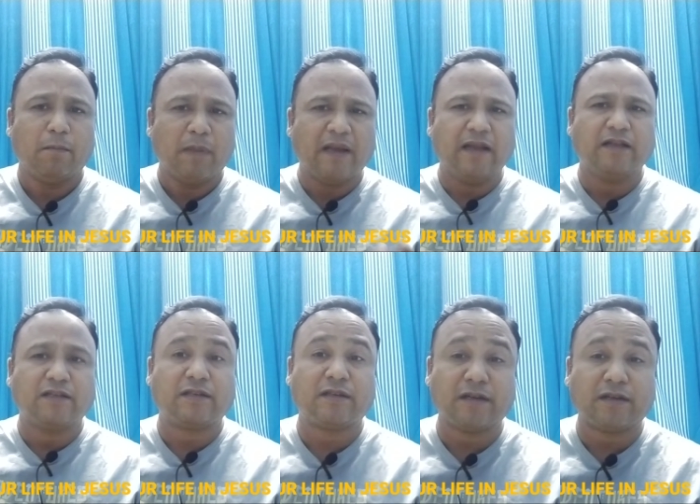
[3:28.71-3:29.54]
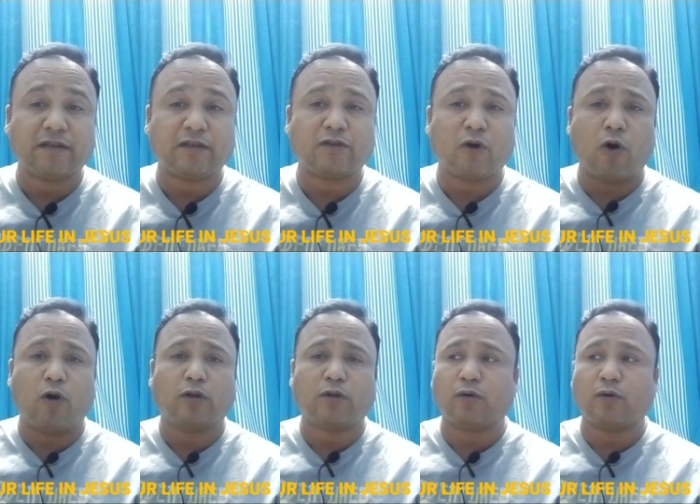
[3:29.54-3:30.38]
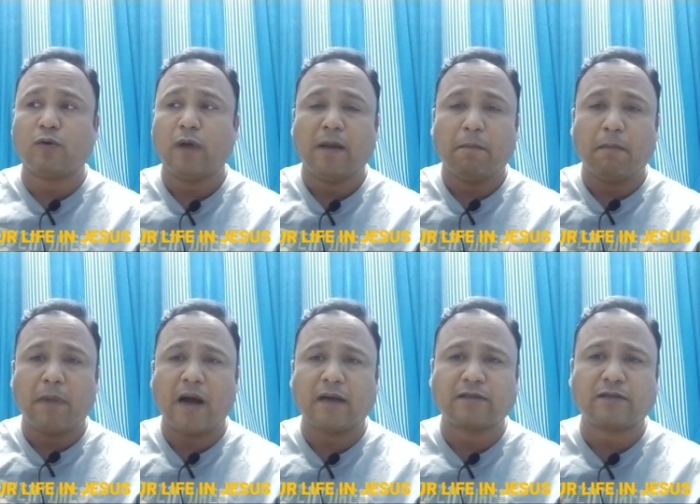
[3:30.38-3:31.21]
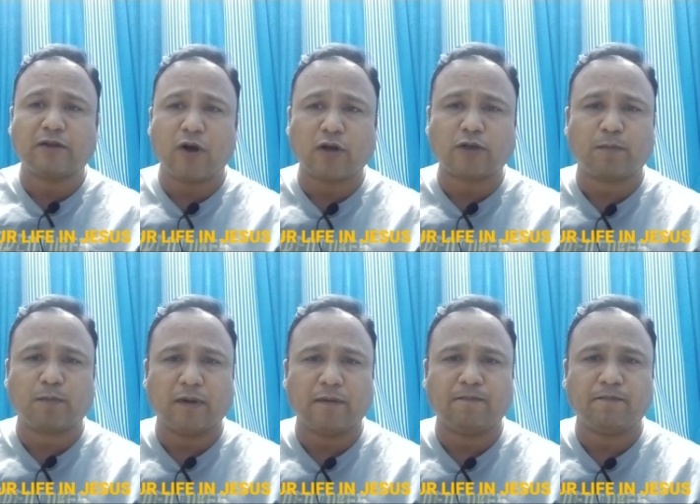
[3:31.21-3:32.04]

Many instances all through Mark's gospel.